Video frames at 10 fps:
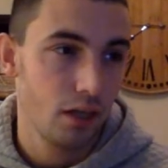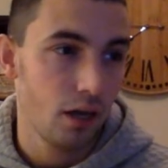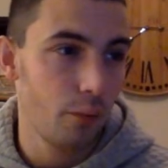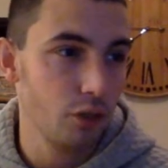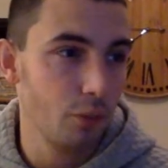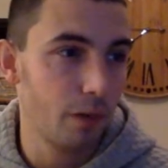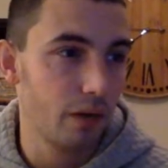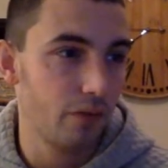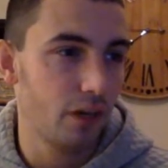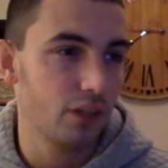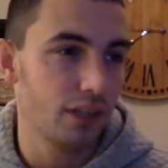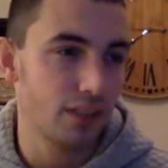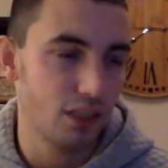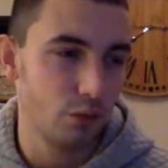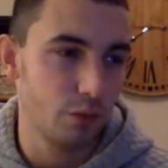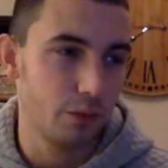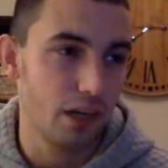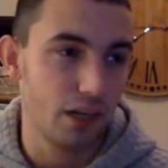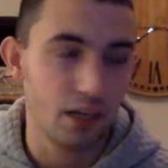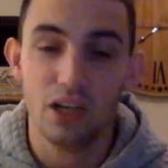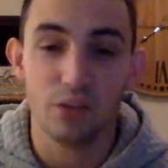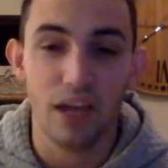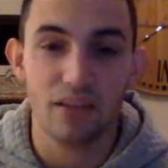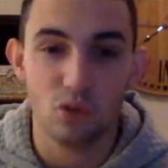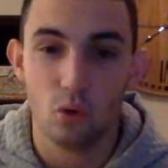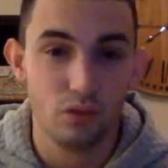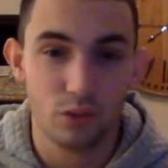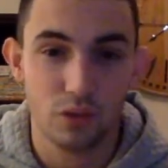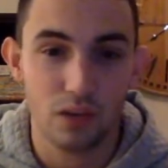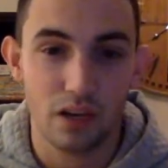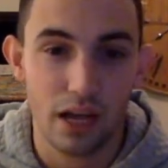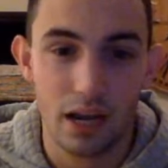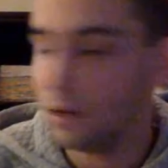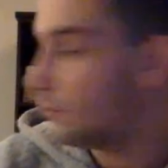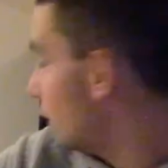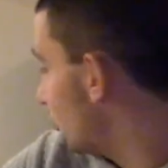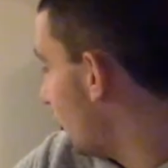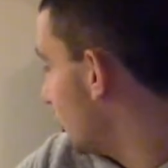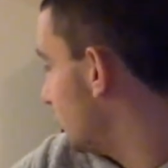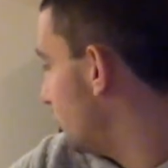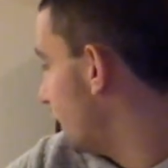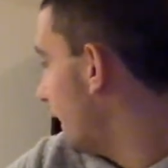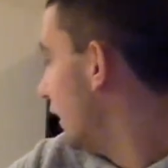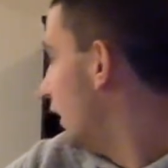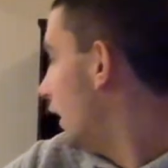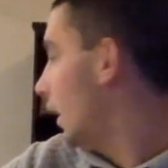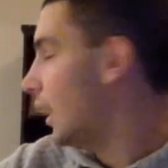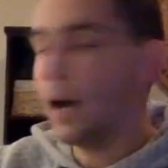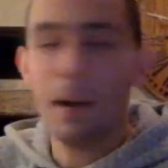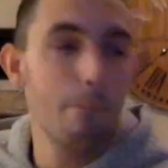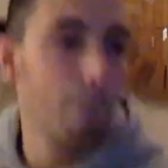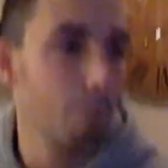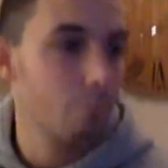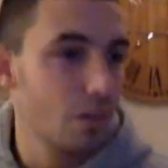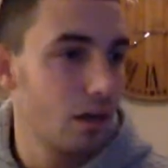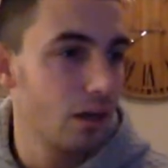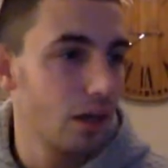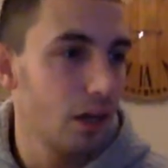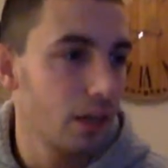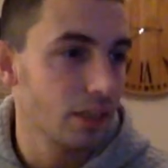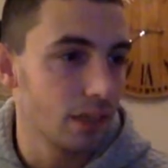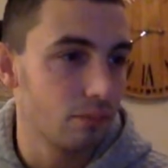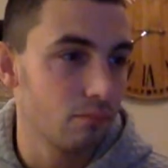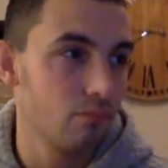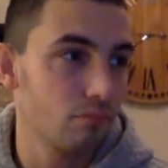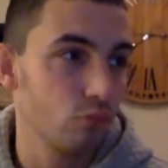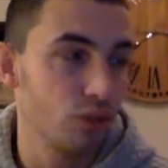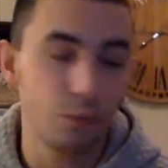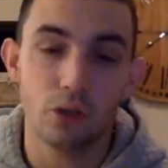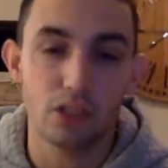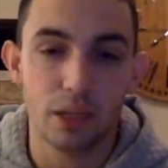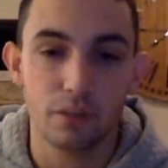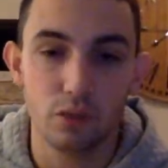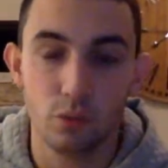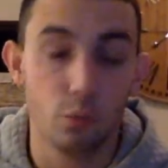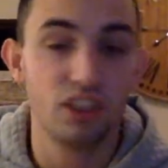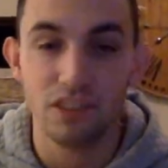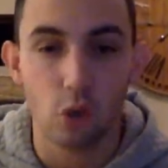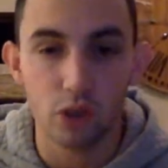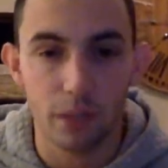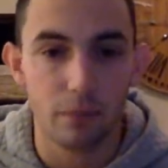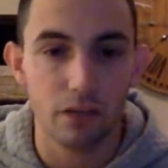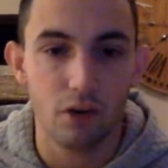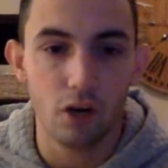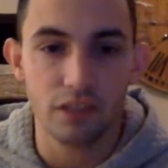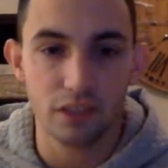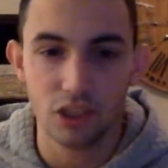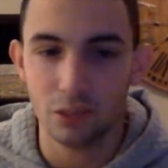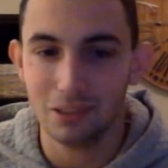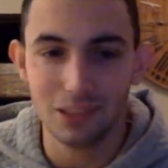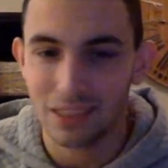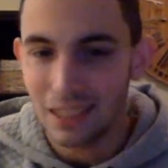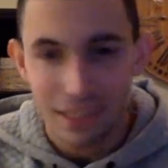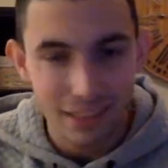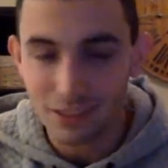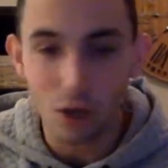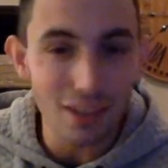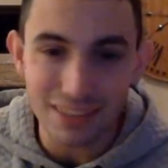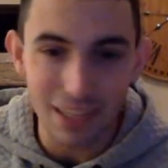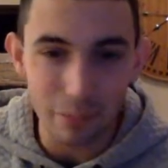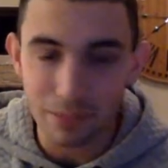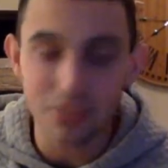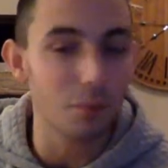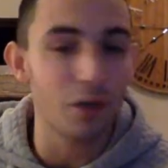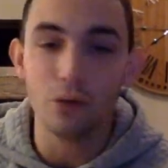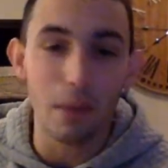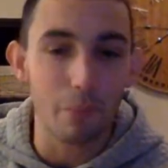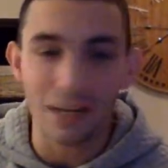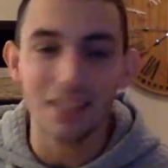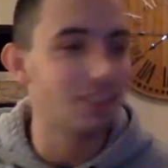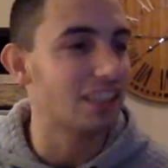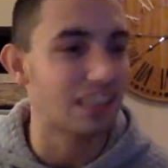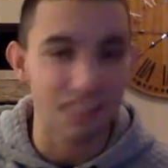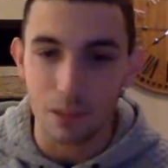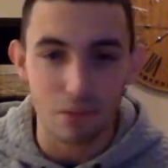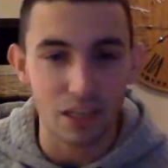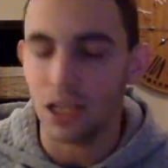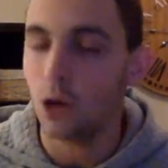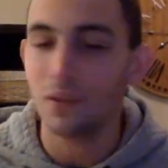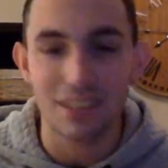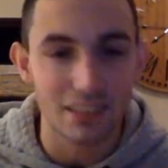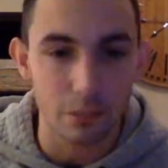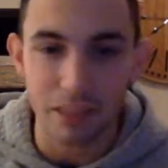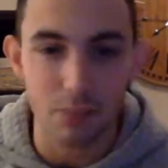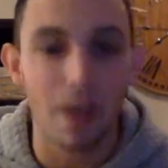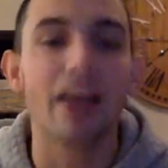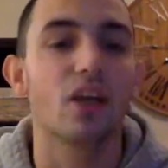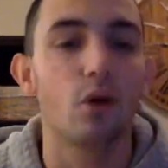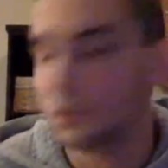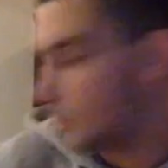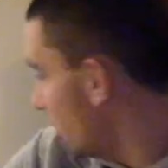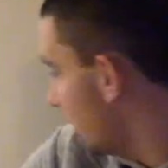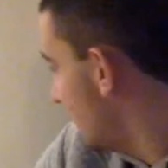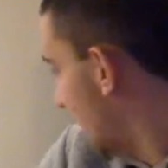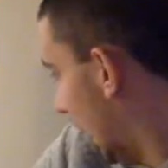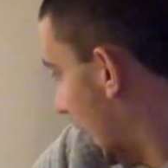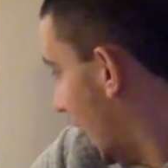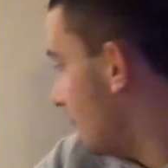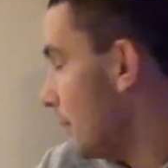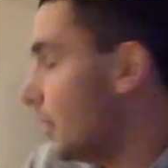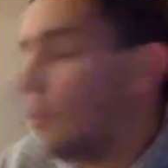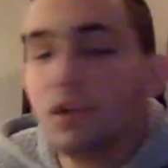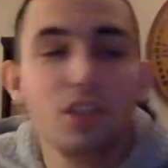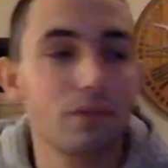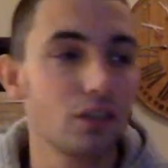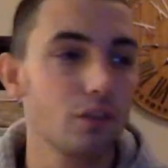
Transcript: I went to a party of 100 last night, so wish me luck. Oh yeah, I totally wish you luck. I don't know why you would do that. And yeah. We'll see what Notre Dame can do. We'll see if Notre Dame can evolve next year. But it's just all the same things. No matter who they bring in, it's the same thing. They always get to the big spot and they always blow it. And maybe one year eventually,